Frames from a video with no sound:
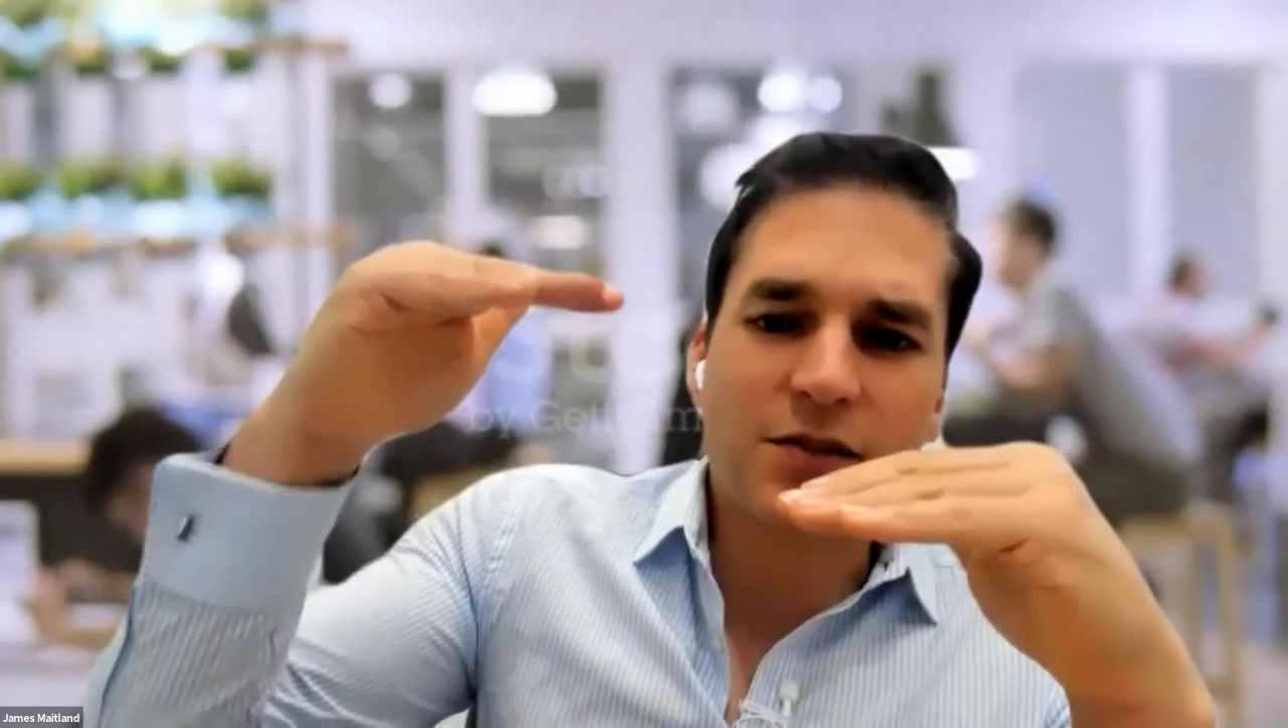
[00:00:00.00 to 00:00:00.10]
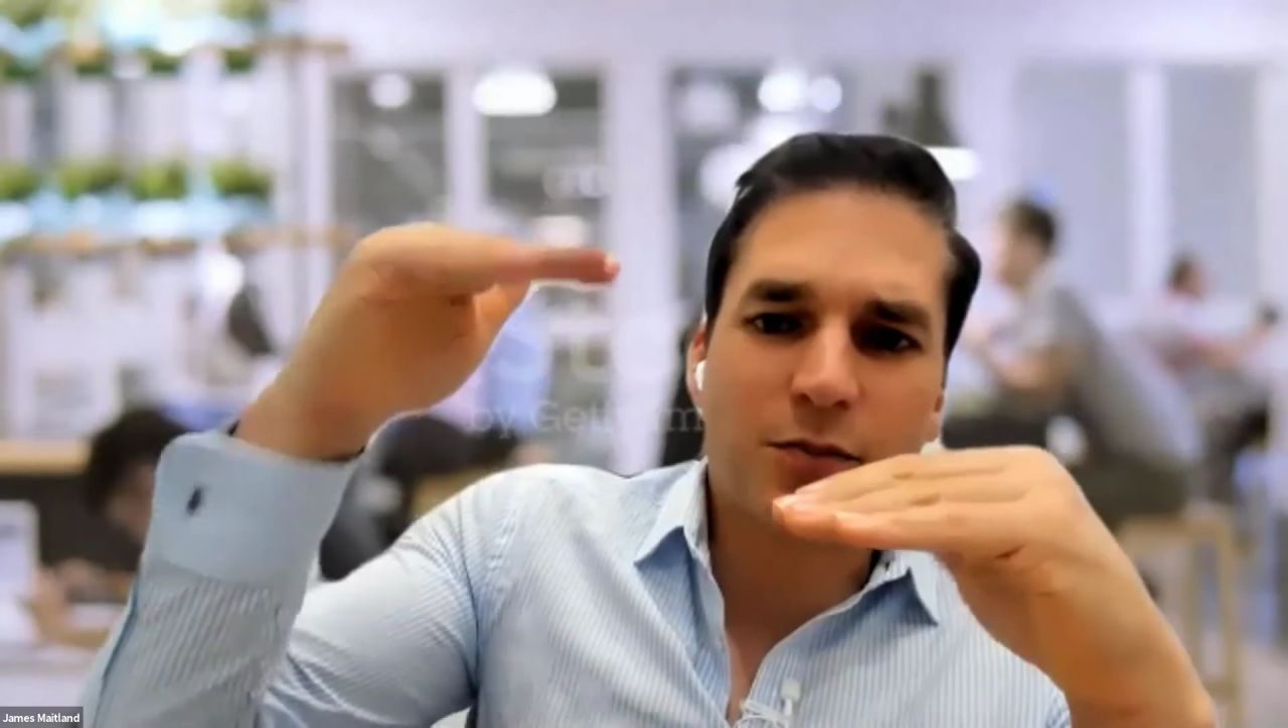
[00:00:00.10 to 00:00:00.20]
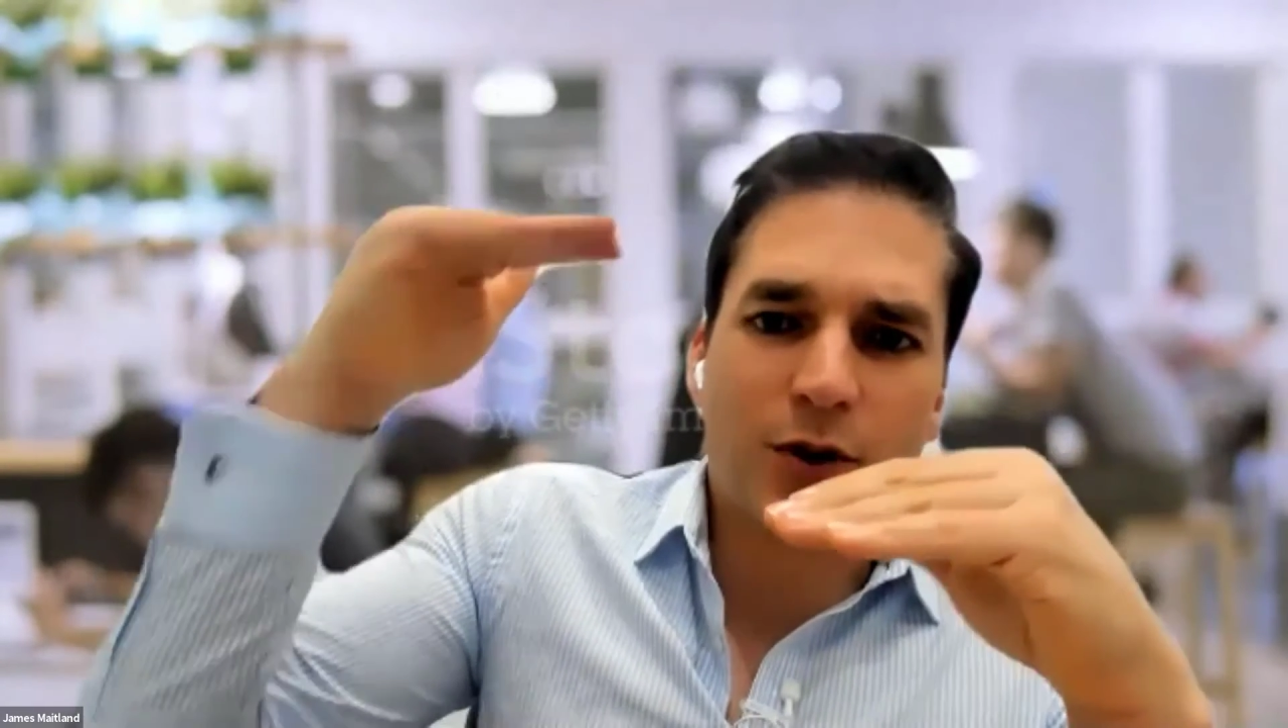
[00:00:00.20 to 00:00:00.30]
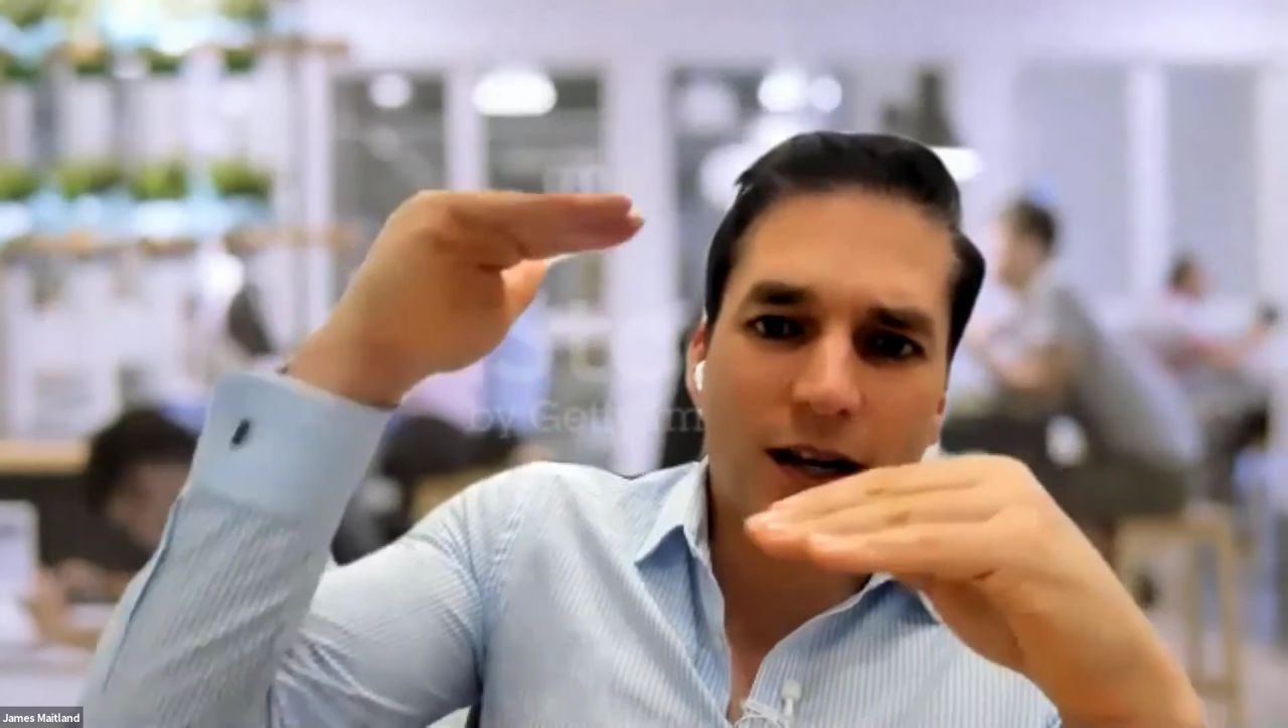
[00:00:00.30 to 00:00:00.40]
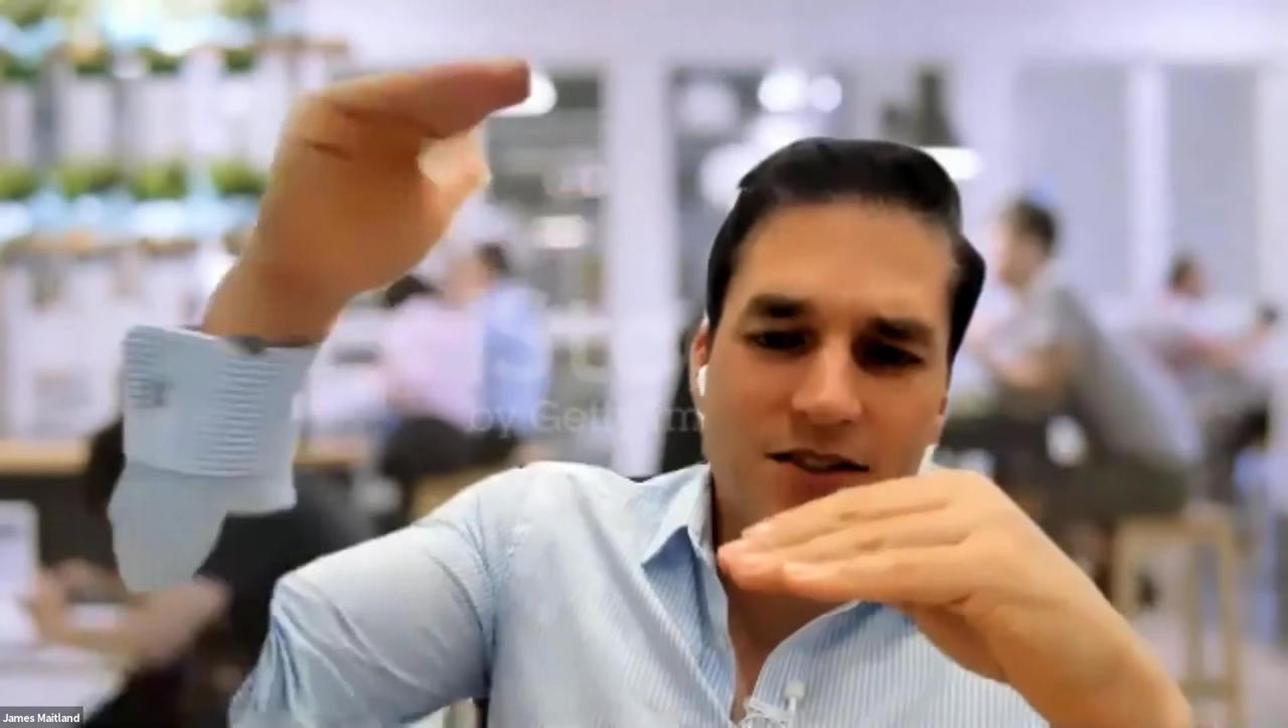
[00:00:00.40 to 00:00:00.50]

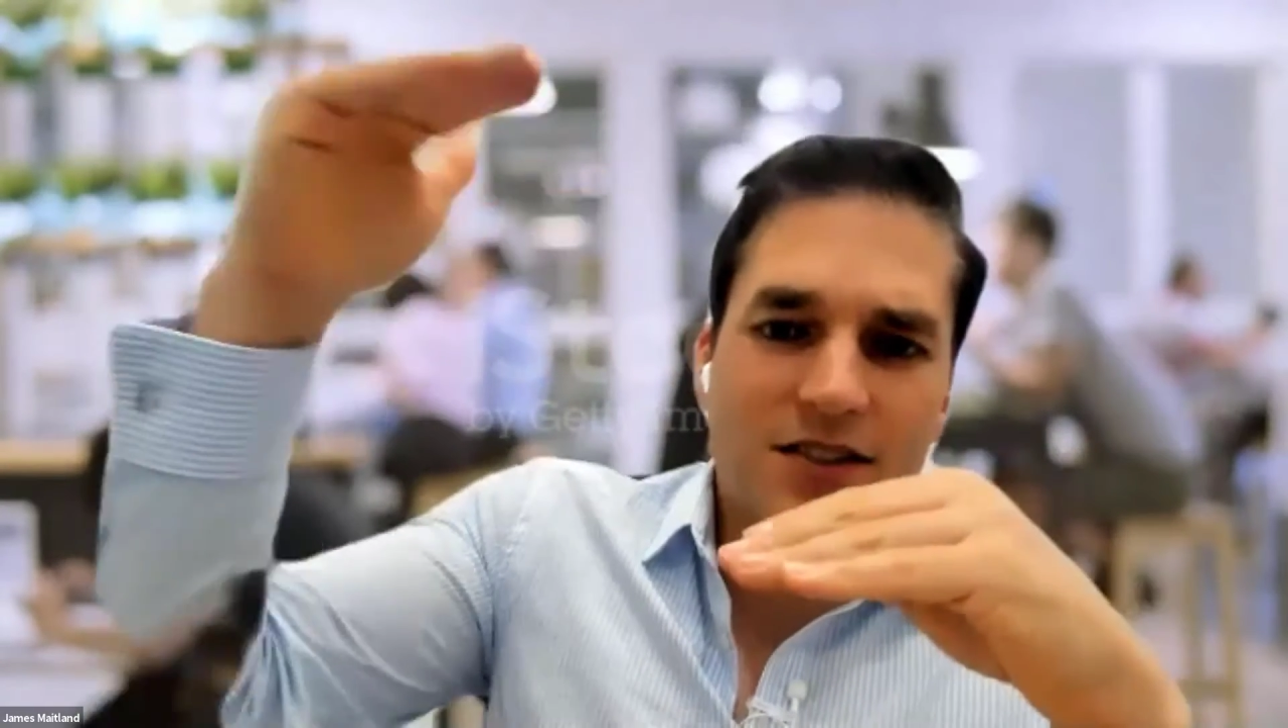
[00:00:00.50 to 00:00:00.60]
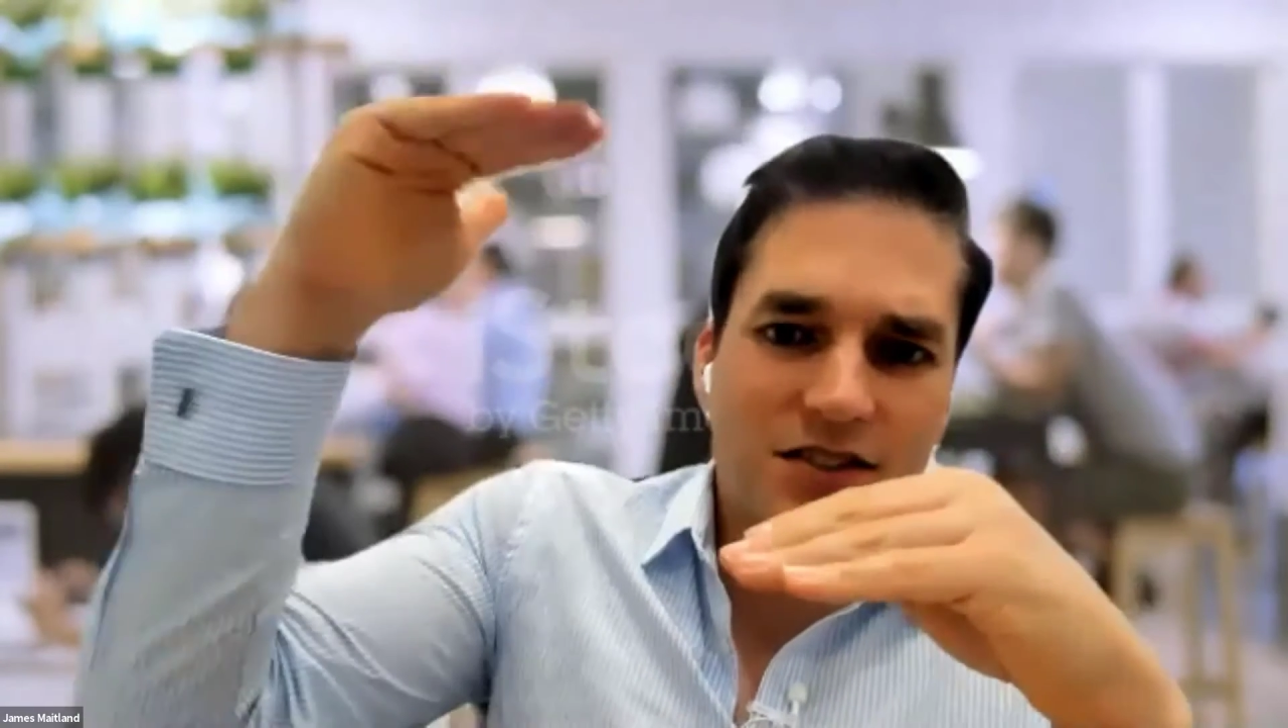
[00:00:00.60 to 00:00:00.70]
prices are